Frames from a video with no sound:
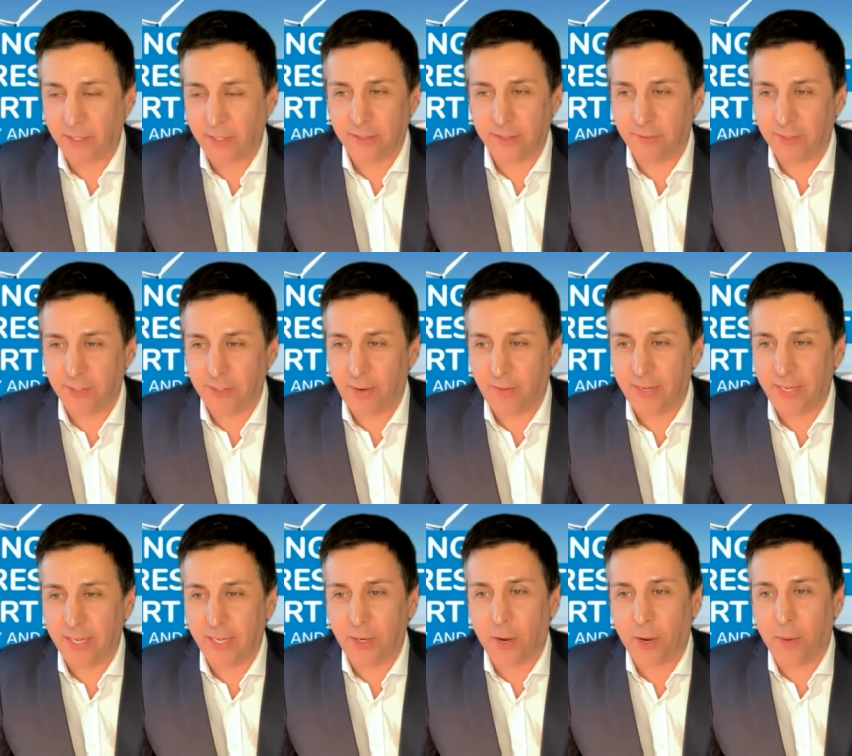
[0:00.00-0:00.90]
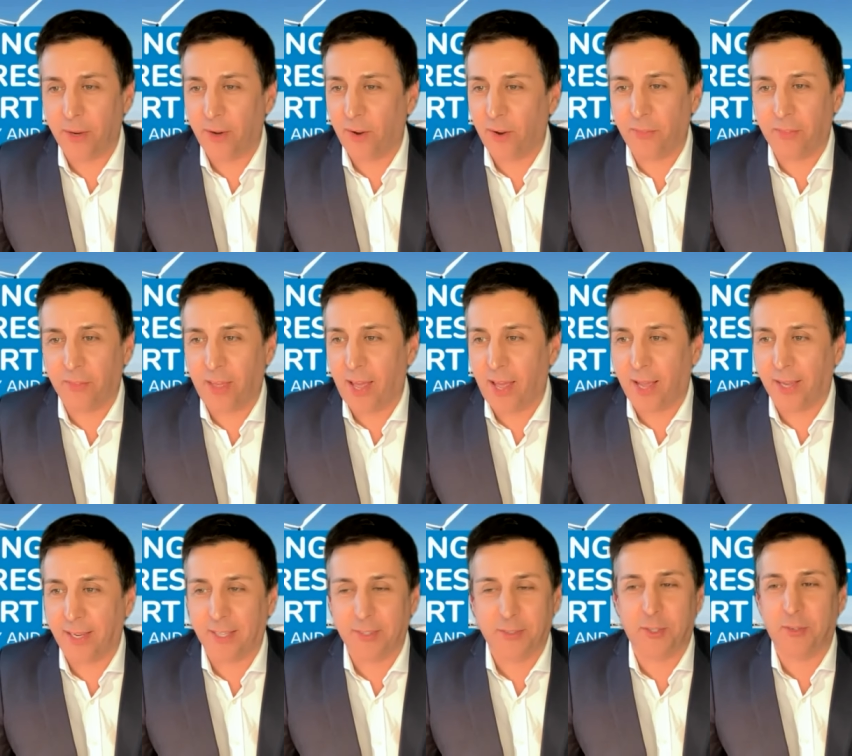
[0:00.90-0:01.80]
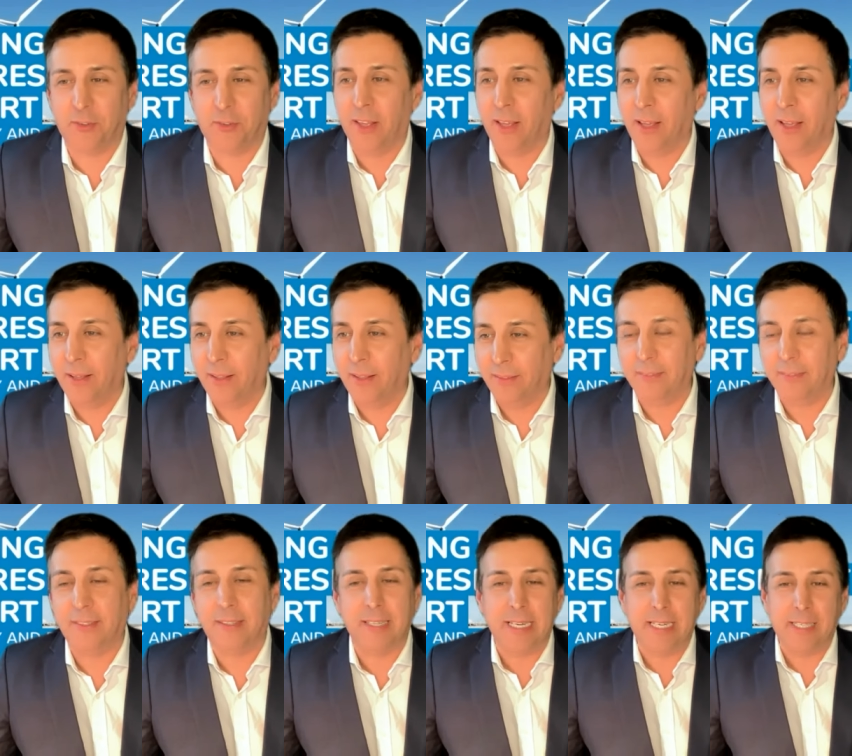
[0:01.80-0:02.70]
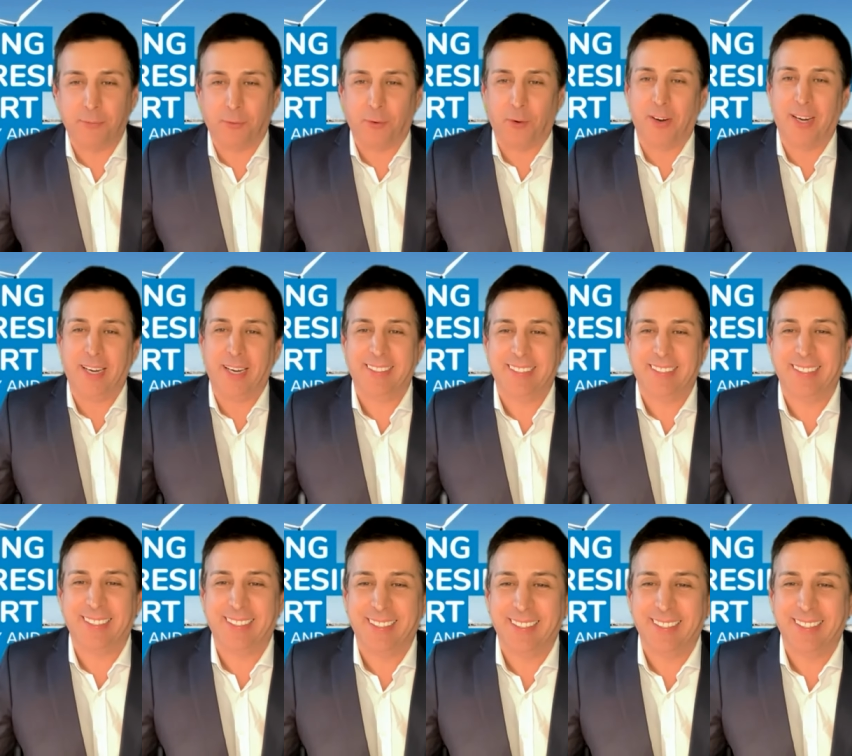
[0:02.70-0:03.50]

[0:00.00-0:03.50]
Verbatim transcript: Do, do, you have any comment on that? I guess you, there's a need for it.